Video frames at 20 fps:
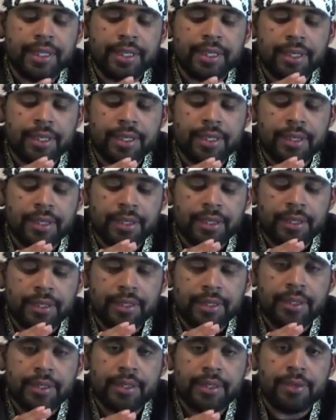
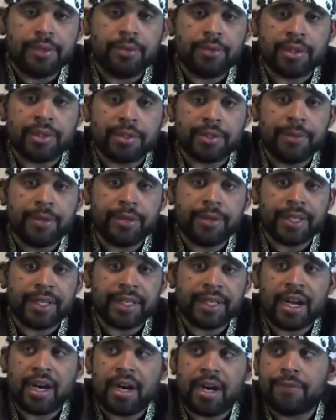the North
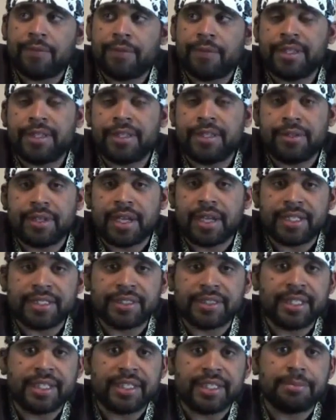American cavalry, the
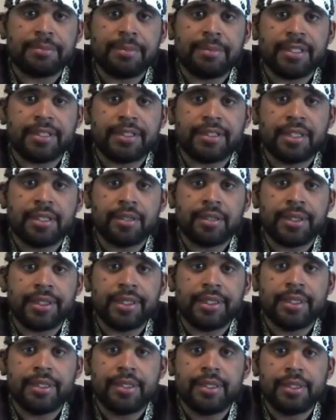United States
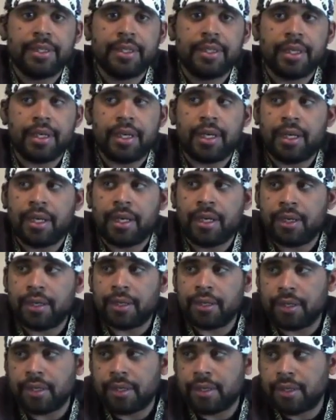military,
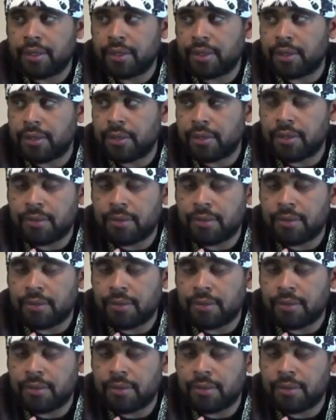guys